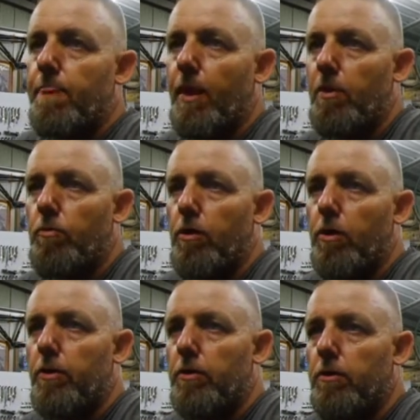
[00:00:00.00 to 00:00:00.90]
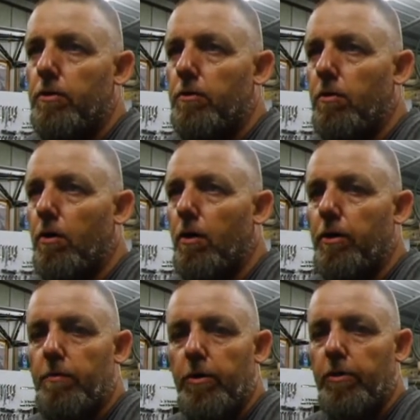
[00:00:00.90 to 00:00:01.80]
inquired online
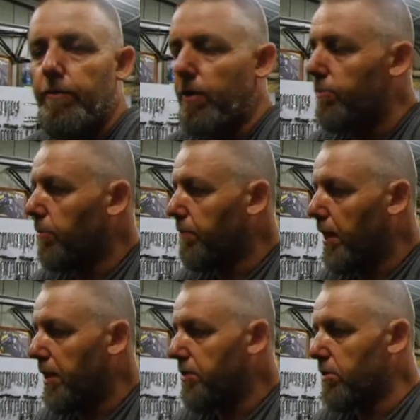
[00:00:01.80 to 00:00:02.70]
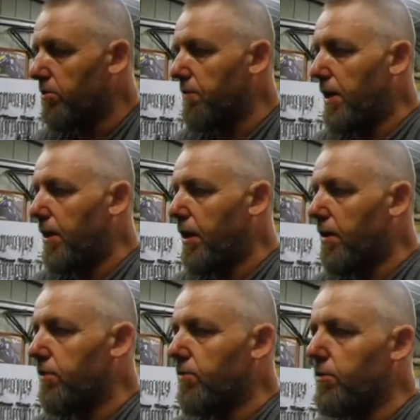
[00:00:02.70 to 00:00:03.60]
on one of the Facebook pages about how
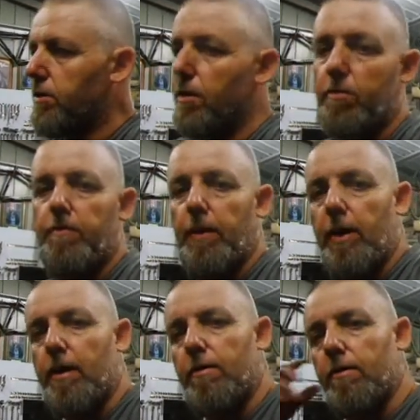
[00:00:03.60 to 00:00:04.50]
to adjust the bands